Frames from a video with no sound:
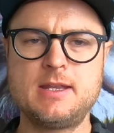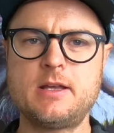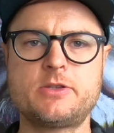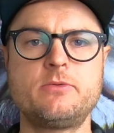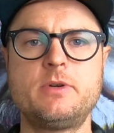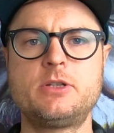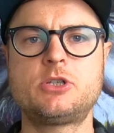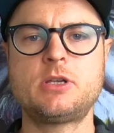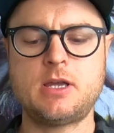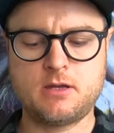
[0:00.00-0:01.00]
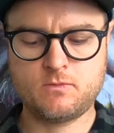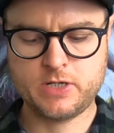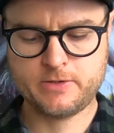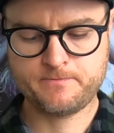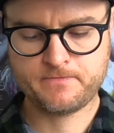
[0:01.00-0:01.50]
Not so much,
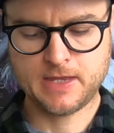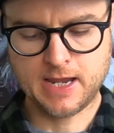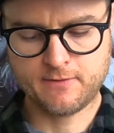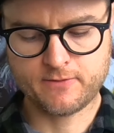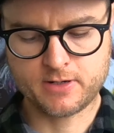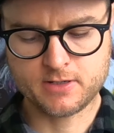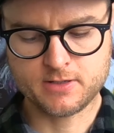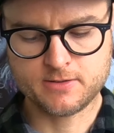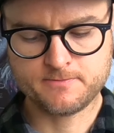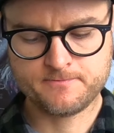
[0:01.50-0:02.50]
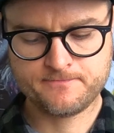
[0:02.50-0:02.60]
well, Africa.